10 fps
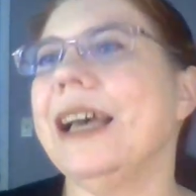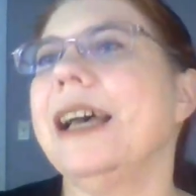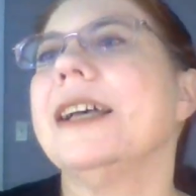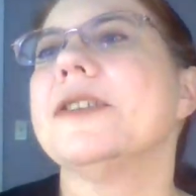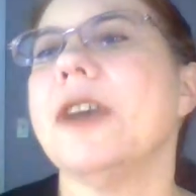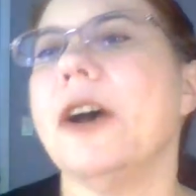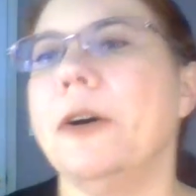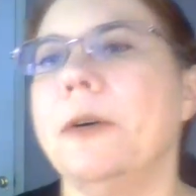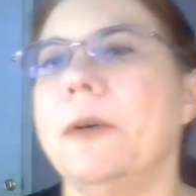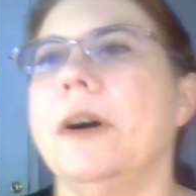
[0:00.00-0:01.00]
So,
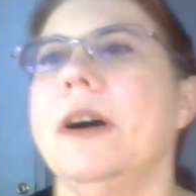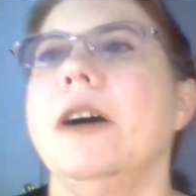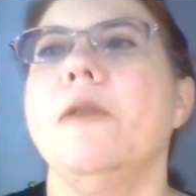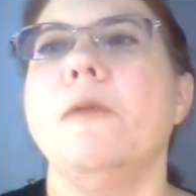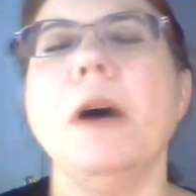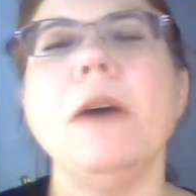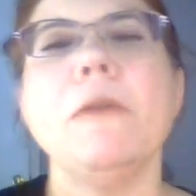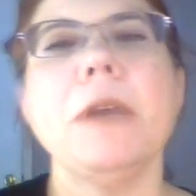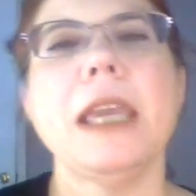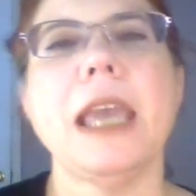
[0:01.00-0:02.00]
what
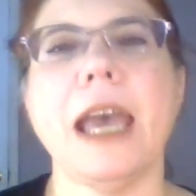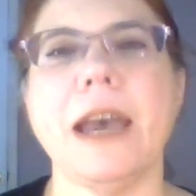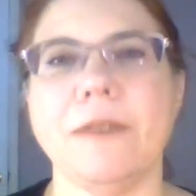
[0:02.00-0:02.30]
we have